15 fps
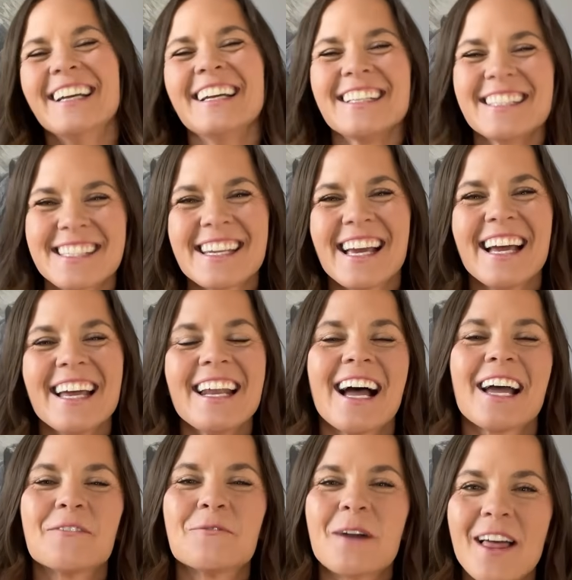Instead,
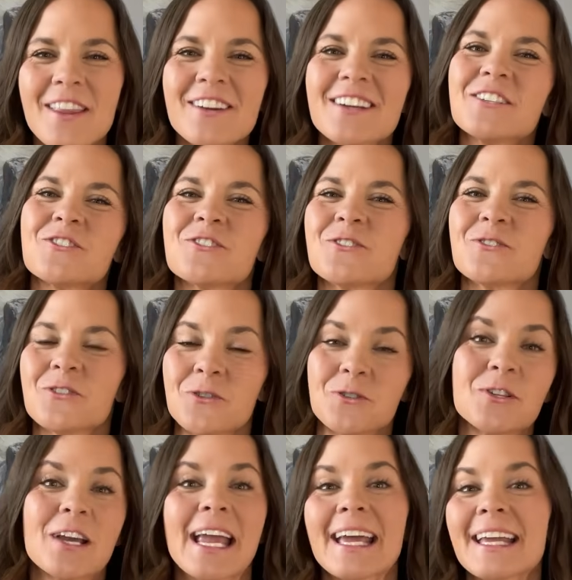I'd rather introduce you
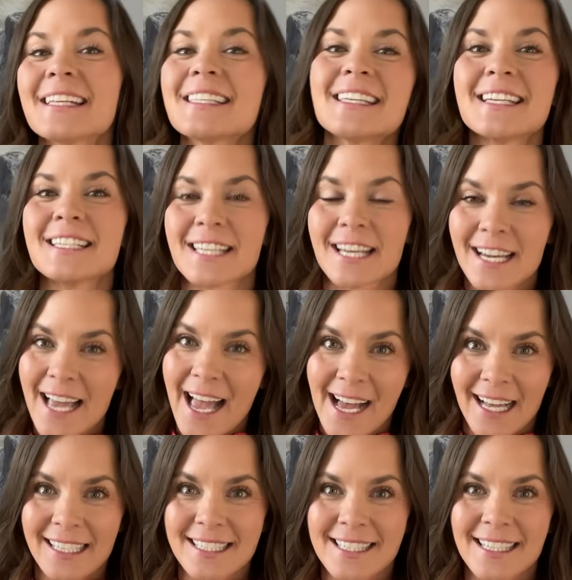to Anastasia
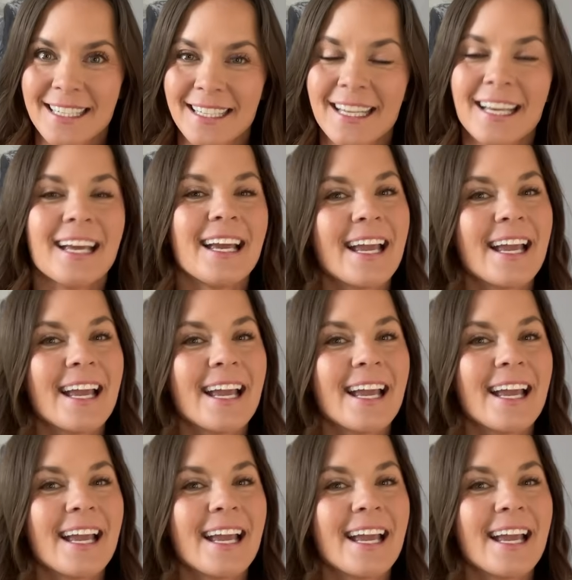Allison.